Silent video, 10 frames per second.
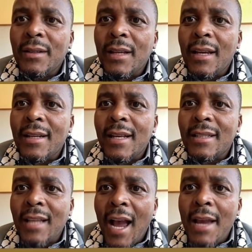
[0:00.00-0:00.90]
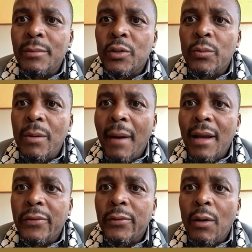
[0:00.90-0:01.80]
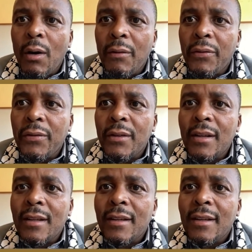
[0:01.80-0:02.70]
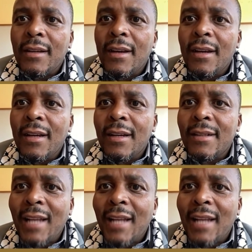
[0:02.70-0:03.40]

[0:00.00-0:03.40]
there's time to be mindful of.